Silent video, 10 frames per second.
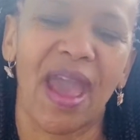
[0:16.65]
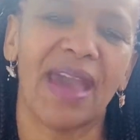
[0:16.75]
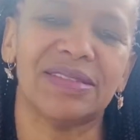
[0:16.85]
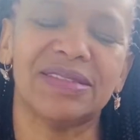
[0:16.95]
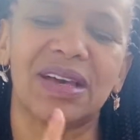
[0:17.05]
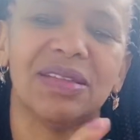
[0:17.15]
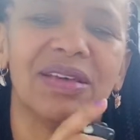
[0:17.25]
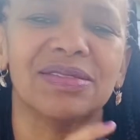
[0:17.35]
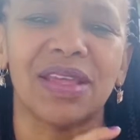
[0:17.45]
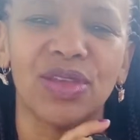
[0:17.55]
and tell
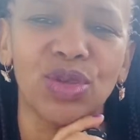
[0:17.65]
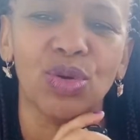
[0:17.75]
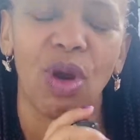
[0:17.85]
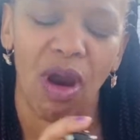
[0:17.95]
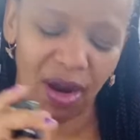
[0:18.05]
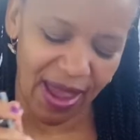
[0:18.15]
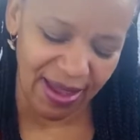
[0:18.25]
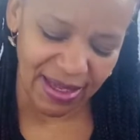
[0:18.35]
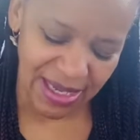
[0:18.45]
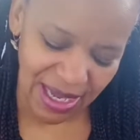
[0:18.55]
us that you are
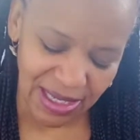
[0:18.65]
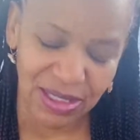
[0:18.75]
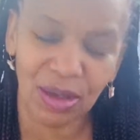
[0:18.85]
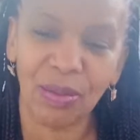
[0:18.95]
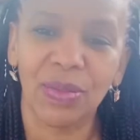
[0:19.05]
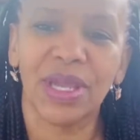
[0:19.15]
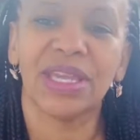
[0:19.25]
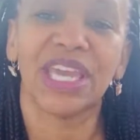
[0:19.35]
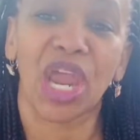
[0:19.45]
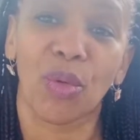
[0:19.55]
a kingdom
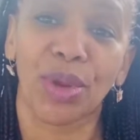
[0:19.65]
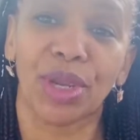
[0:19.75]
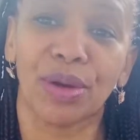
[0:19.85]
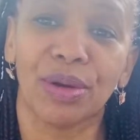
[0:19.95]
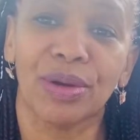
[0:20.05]
carrier